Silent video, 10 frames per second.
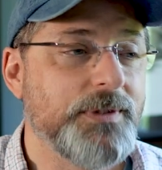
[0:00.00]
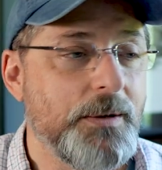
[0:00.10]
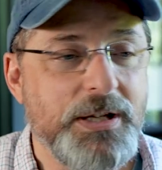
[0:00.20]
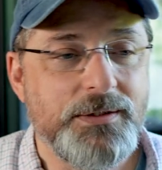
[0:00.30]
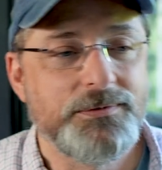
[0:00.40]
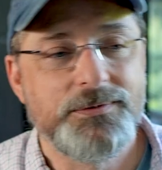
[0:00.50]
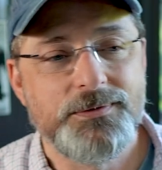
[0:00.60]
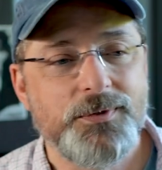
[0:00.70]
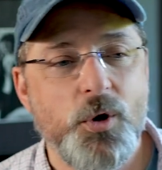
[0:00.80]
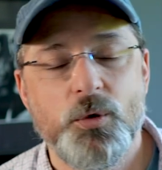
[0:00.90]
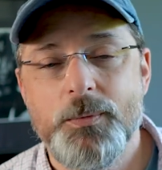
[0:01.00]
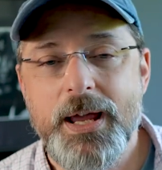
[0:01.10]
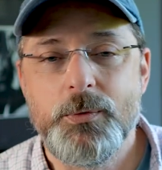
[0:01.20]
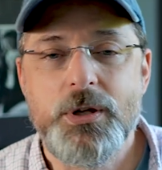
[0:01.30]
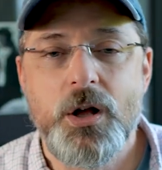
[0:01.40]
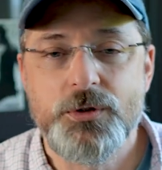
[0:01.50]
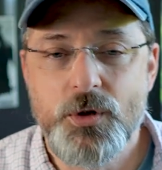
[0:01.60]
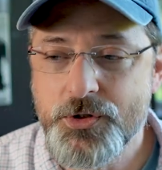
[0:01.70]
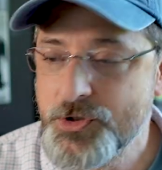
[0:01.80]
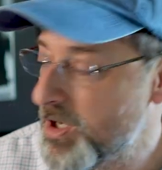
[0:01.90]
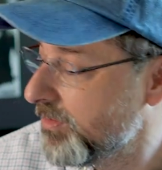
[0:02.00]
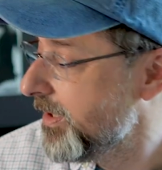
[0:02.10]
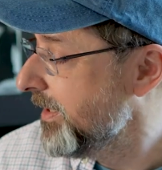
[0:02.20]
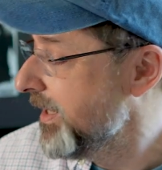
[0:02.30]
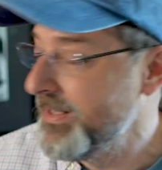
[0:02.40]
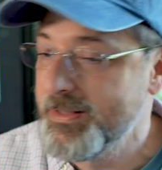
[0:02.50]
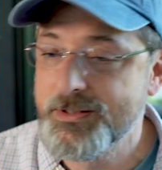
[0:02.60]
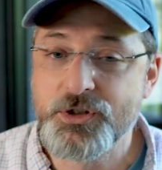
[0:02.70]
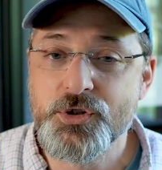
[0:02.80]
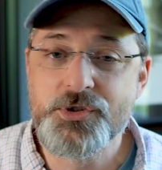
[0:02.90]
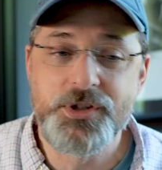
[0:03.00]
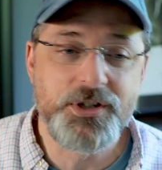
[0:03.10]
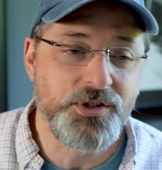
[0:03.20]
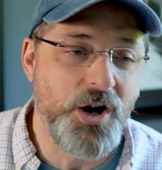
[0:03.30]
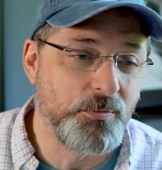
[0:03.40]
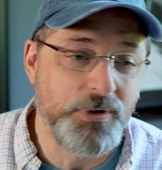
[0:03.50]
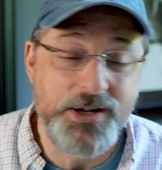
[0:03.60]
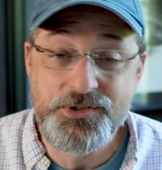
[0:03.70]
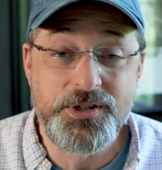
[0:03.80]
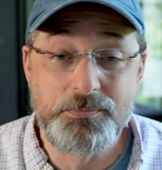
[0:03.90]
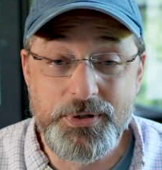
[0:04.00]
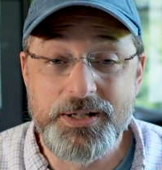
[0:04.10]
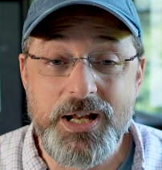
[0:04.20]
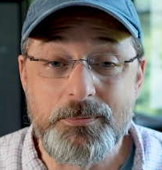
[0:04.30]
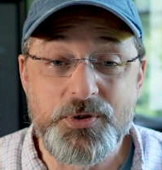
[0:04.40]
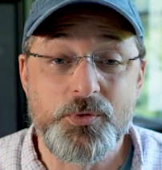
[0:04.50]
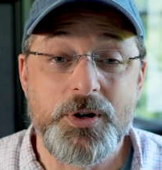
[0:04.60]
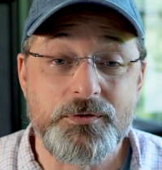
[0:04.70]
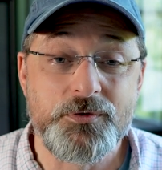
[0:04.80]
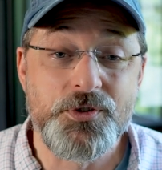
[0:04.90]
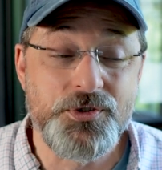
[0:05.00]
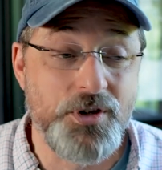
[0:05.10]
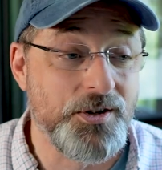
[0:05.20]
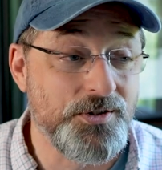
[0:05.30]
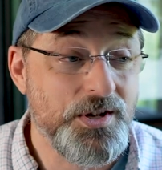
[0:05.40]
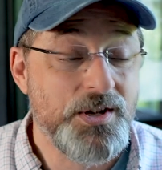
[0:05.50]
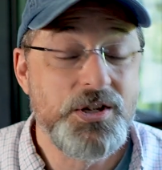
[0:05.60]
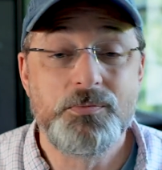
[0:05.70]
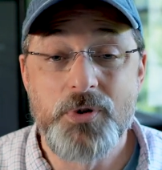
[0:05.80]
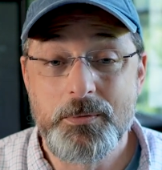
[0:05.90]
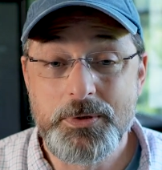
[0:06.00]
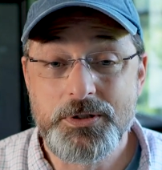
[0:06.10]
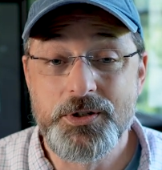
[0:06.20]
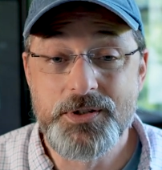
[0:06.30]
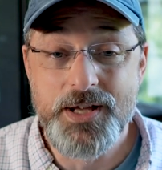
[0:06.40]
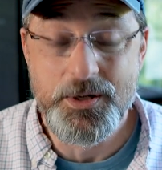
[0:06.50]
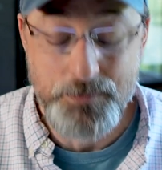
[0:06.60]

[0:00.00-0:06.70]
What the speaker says: I mean, Old Man, we all know the song, right? Any acoustic guitar player is going to pick it up. It's one of the first songs you probably learned how to